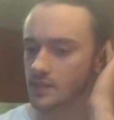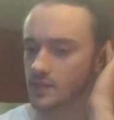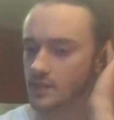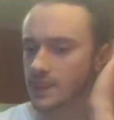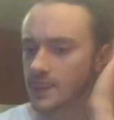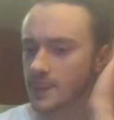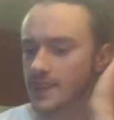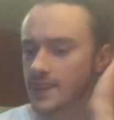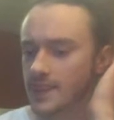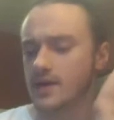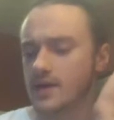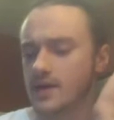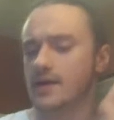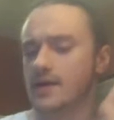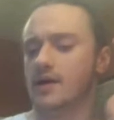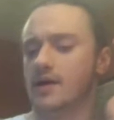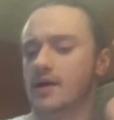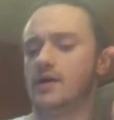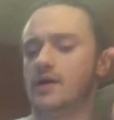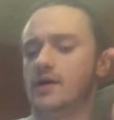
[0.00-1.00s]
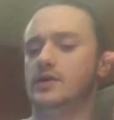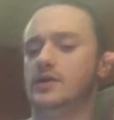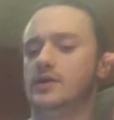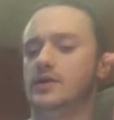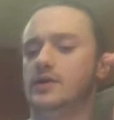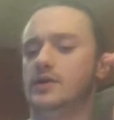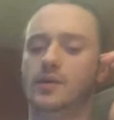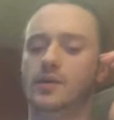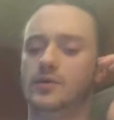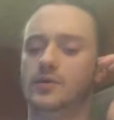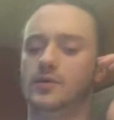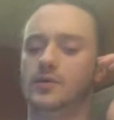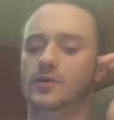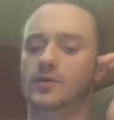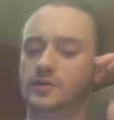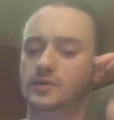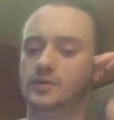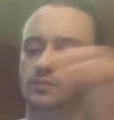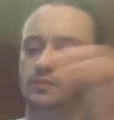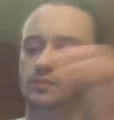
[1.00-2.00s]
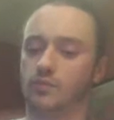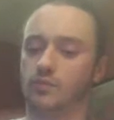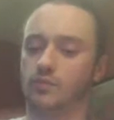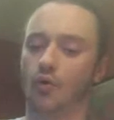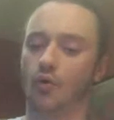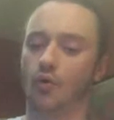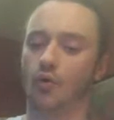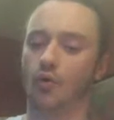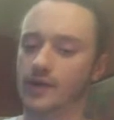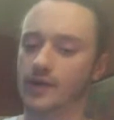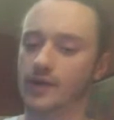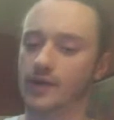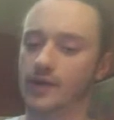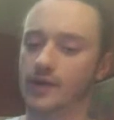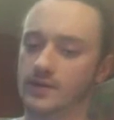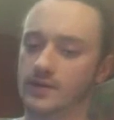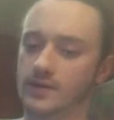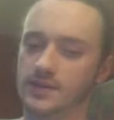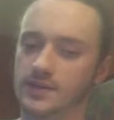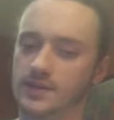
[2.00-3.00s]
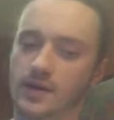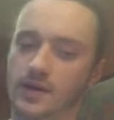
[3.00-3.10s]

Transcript: We looked through like the see-through, like